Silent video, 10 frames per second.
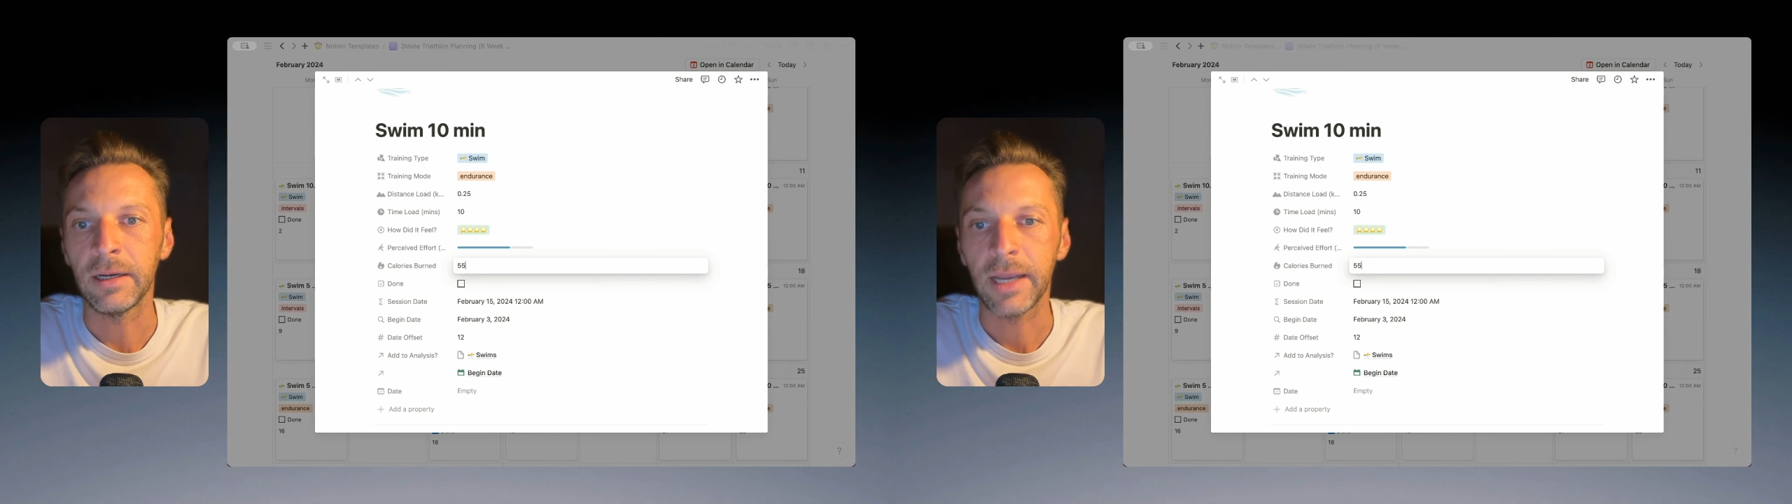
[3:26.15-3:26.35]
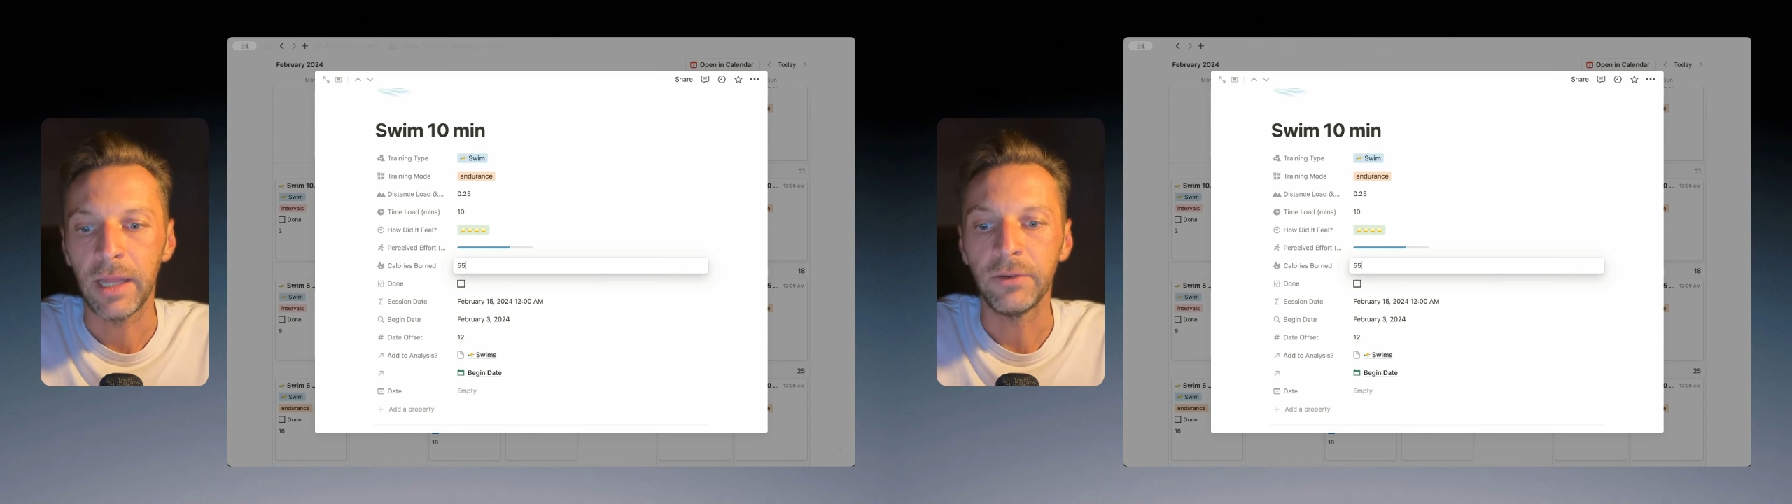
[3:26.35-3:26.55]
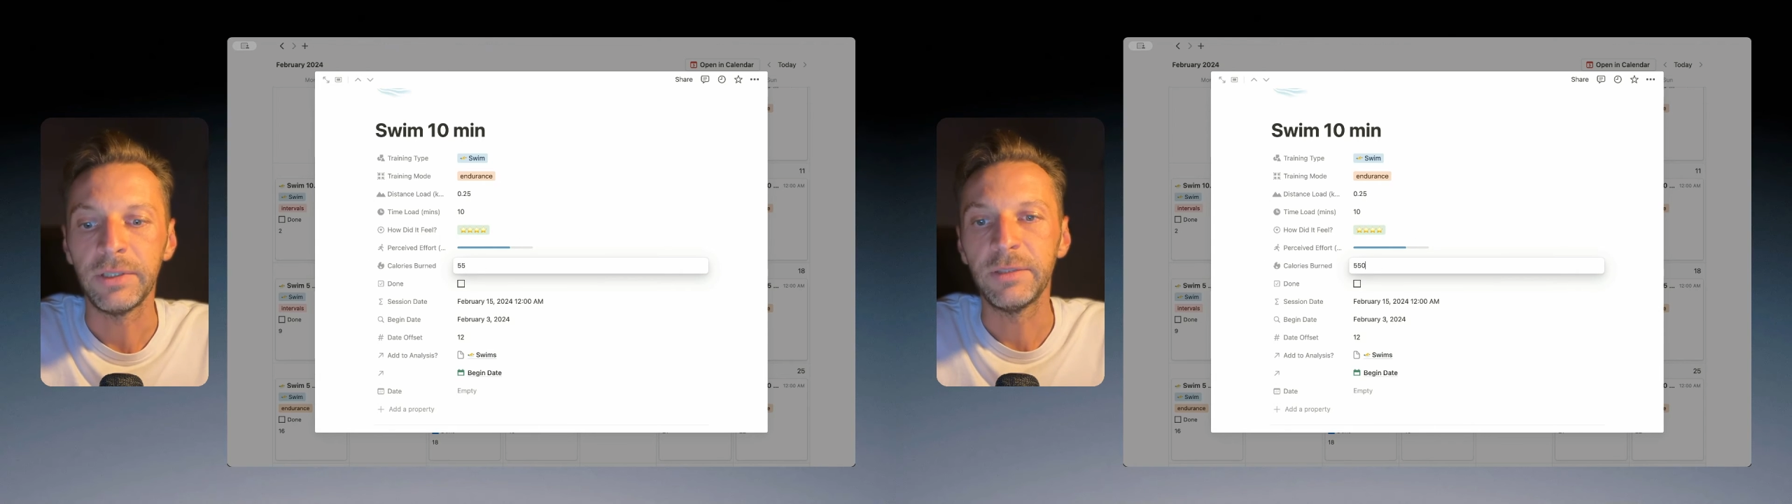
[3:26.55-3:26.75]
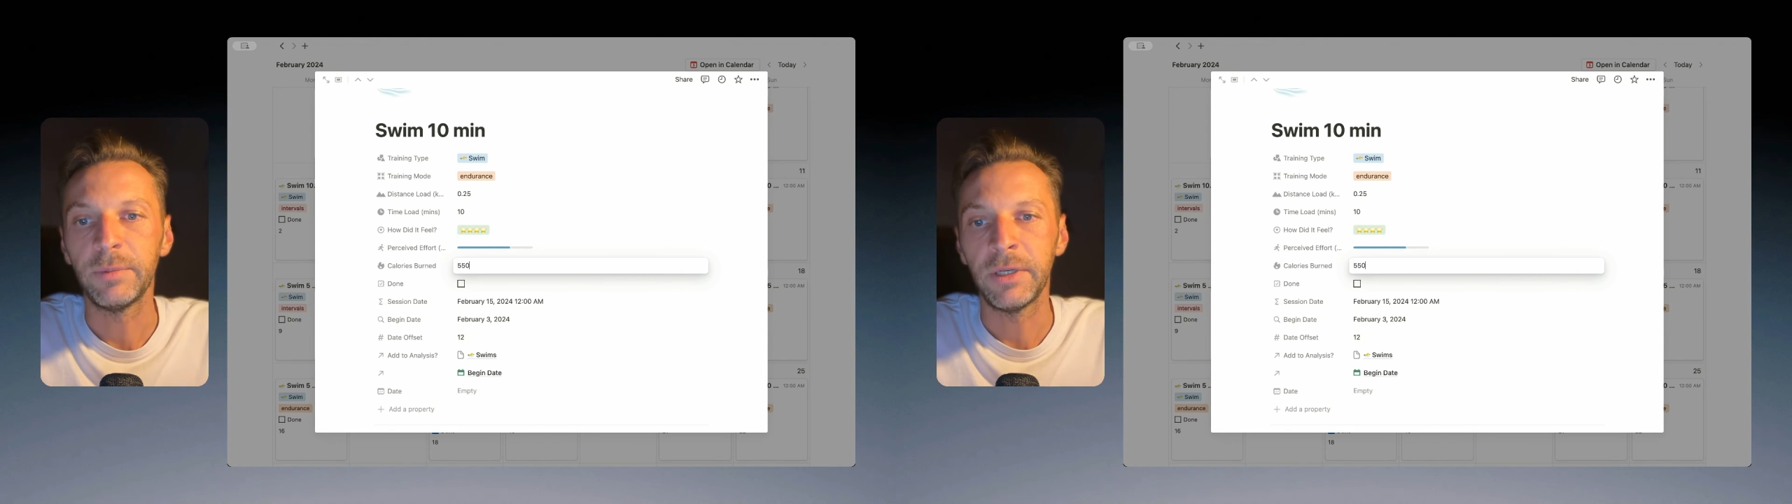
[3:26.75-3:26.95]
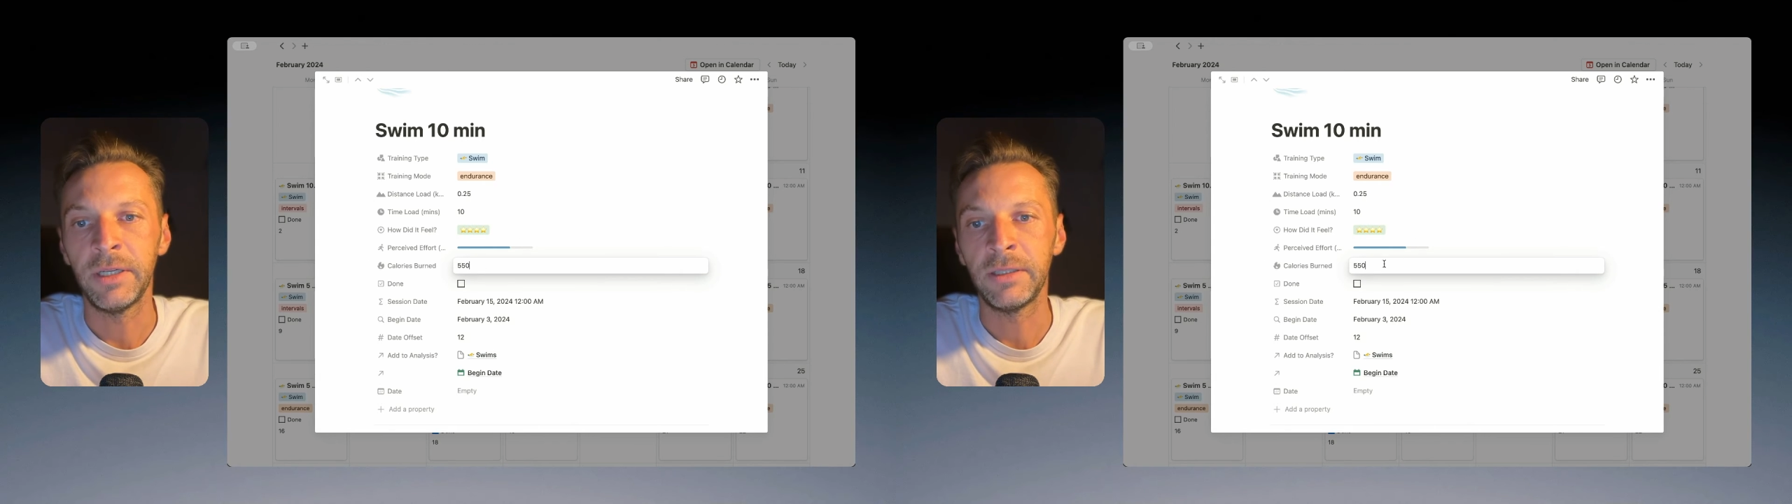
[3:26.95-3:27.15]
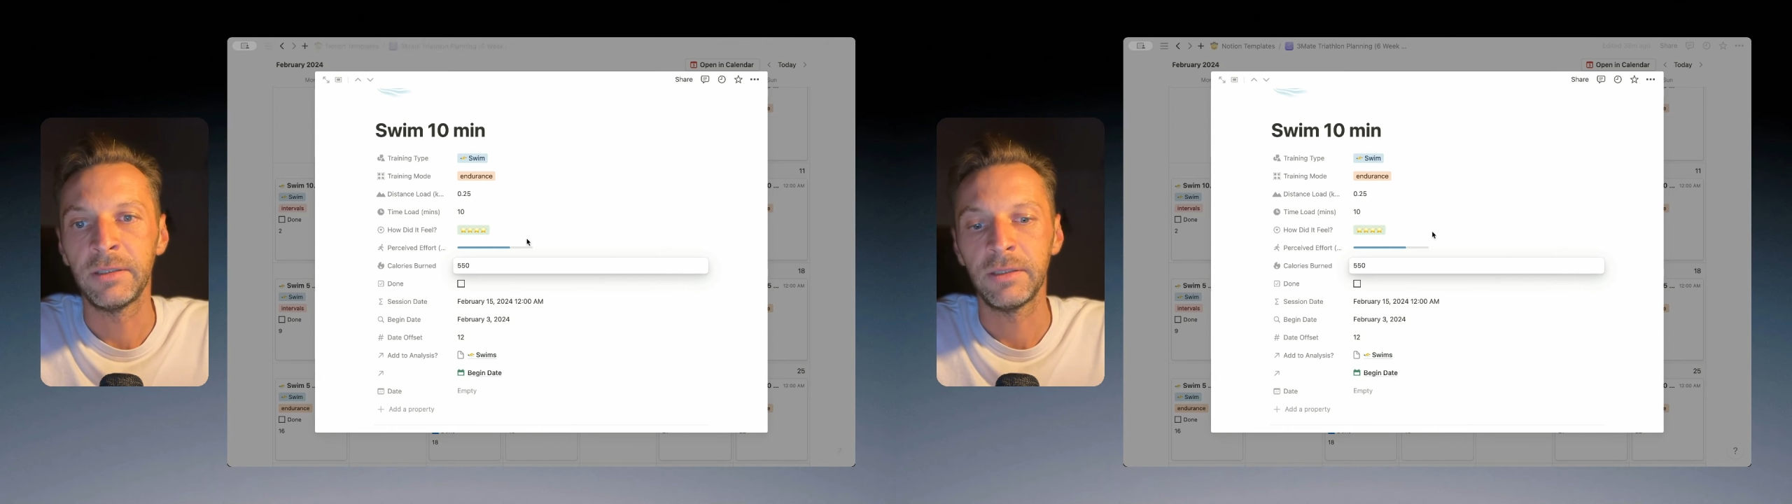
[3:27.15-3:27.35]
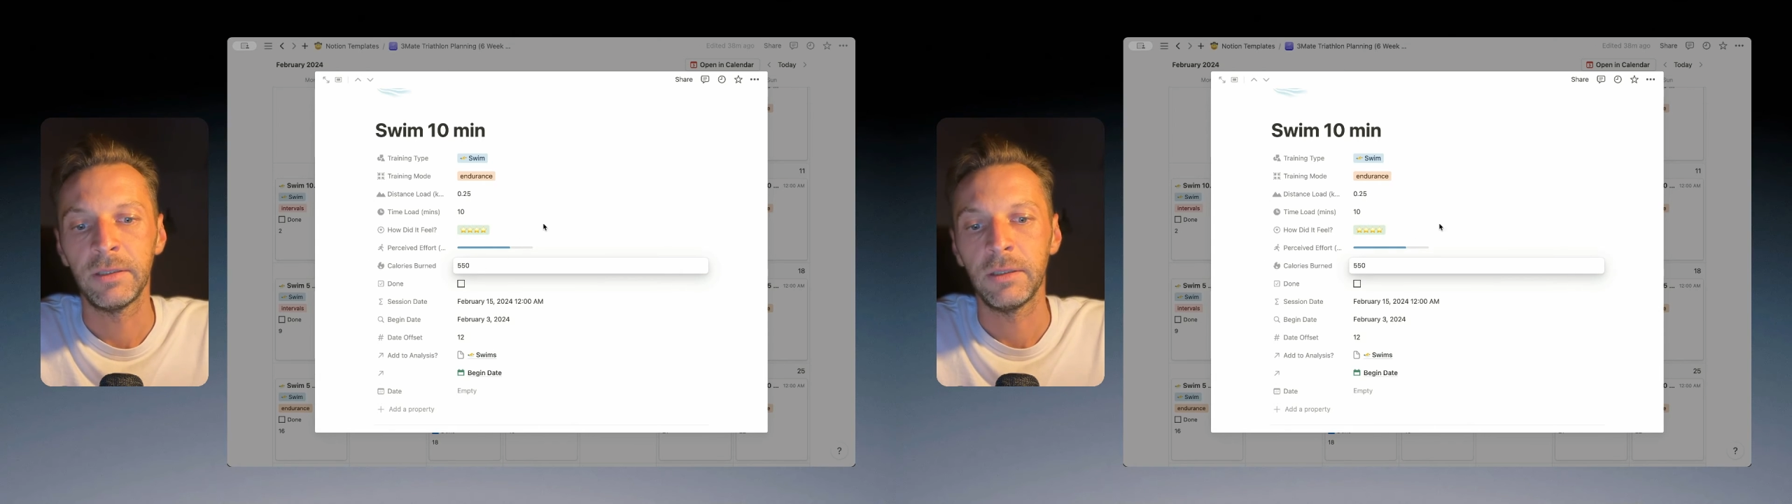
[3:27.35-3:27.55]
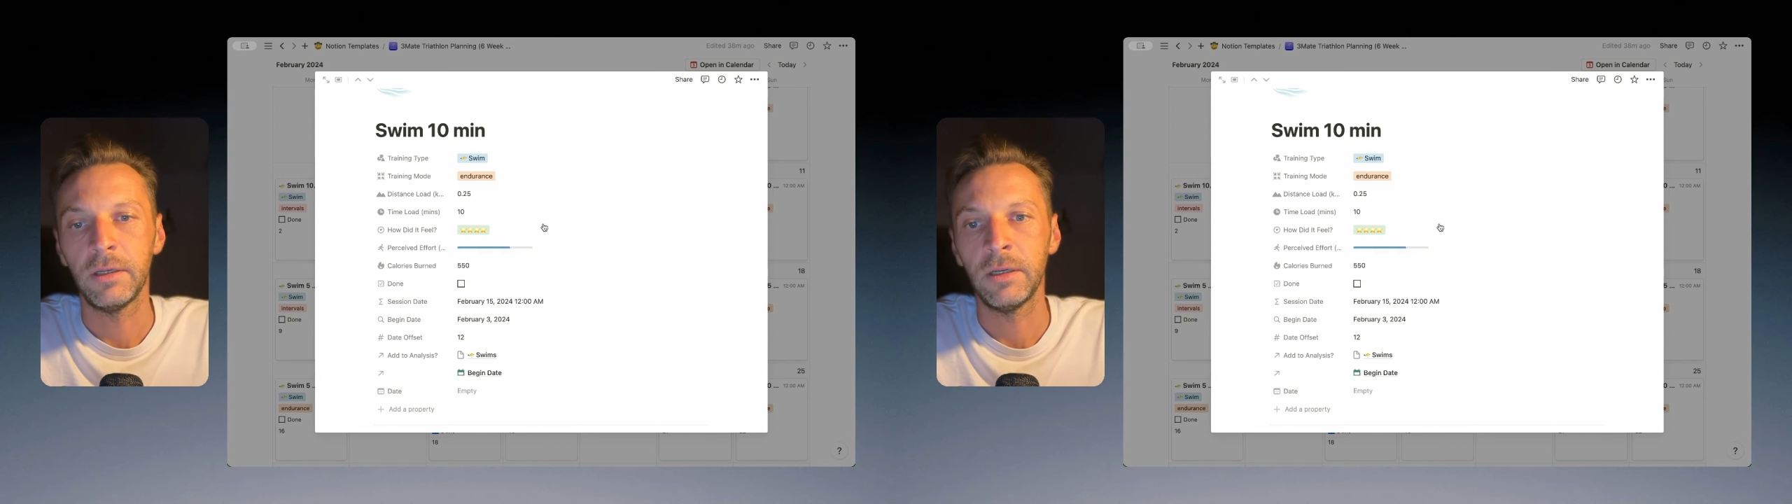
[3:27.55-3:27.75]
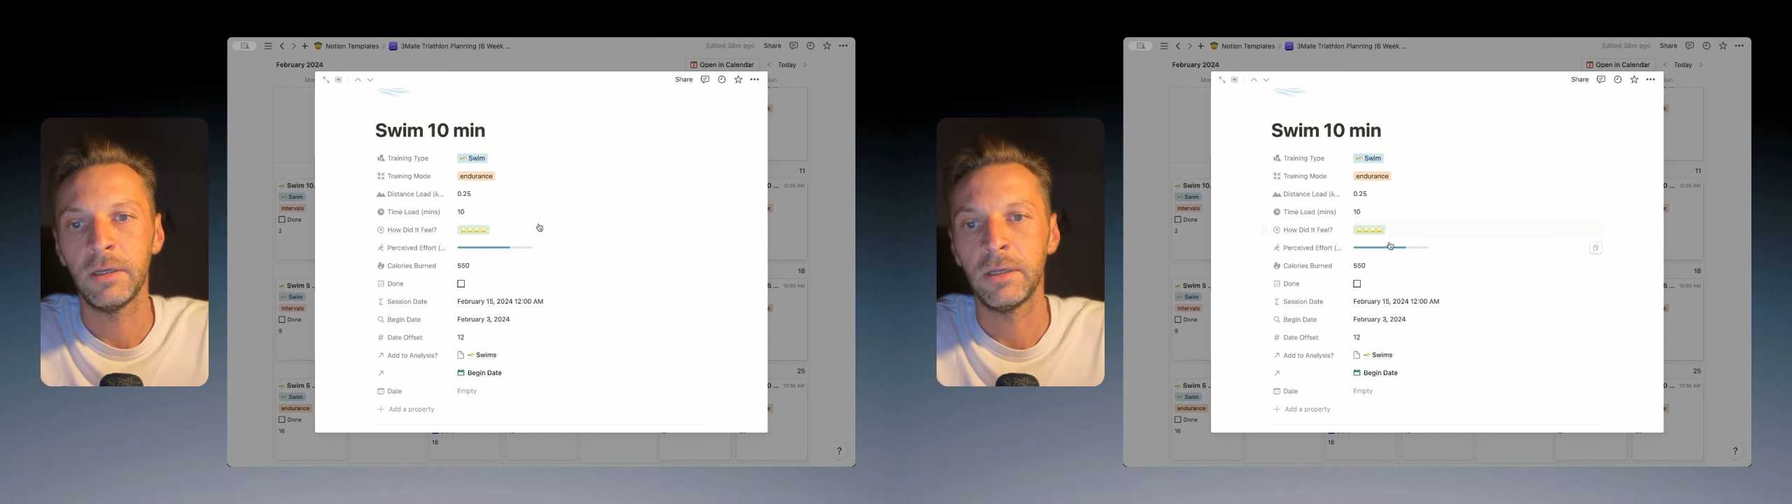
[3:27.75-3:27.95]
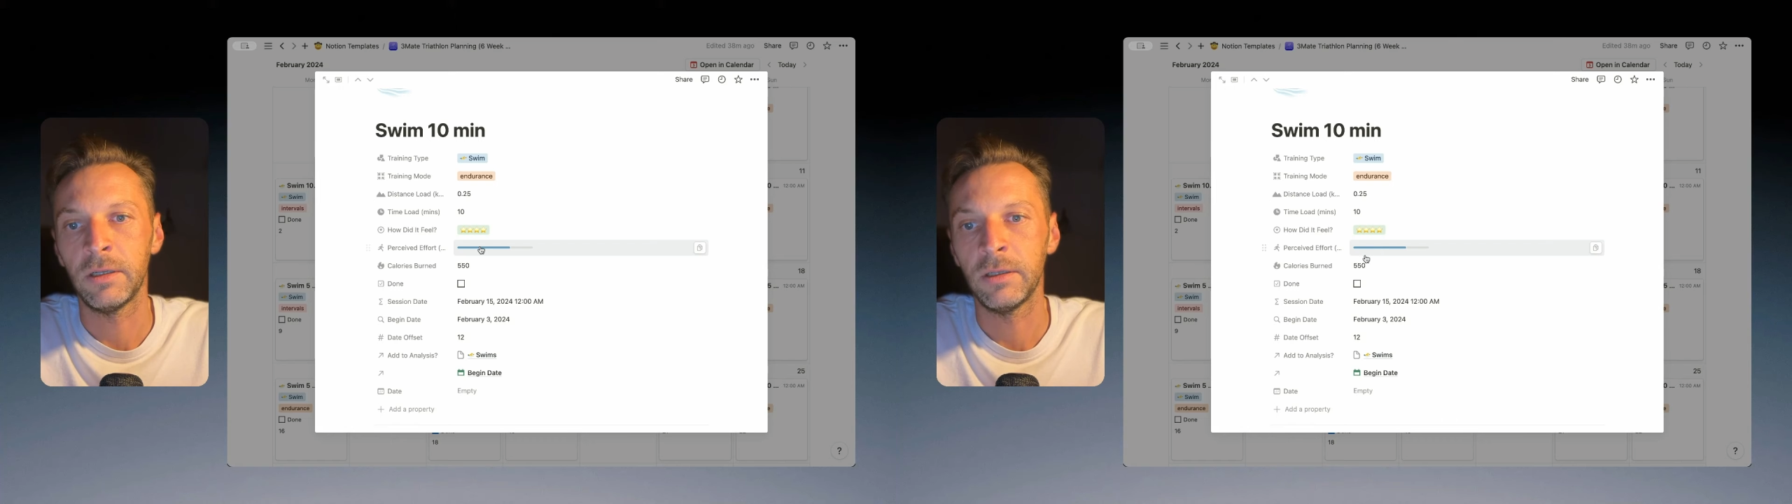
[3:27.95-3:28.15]
calories burned,
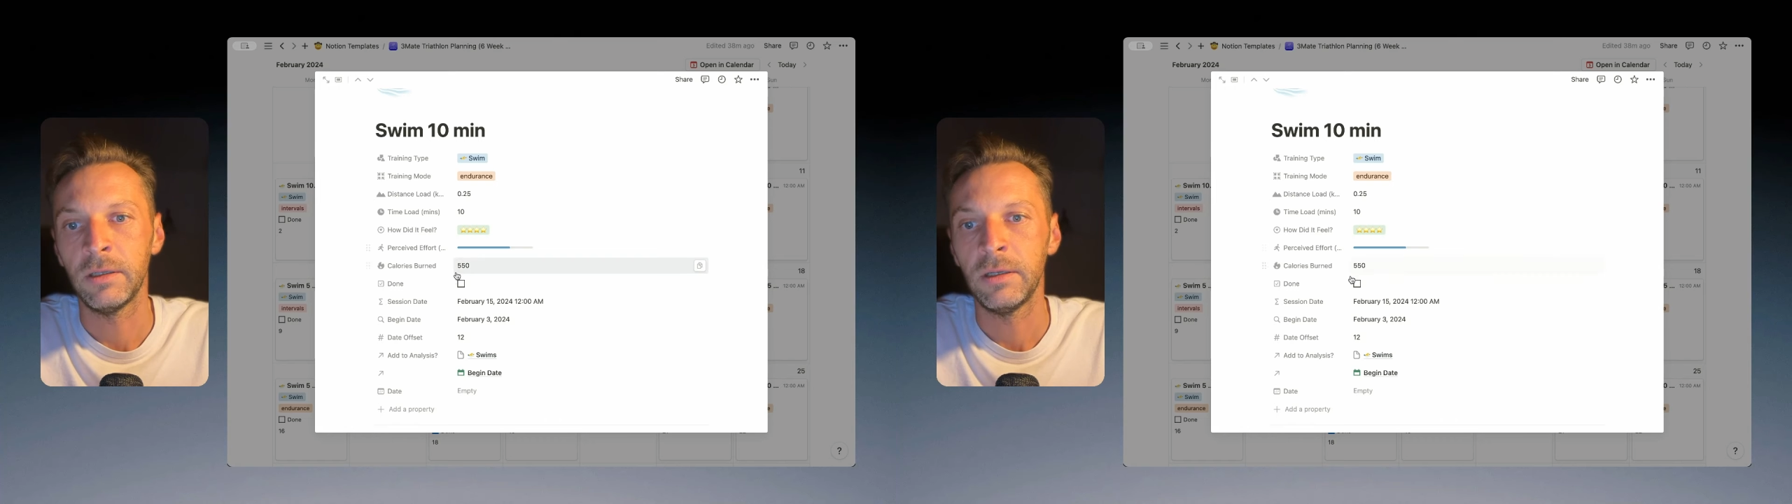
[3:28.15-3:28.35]
uh,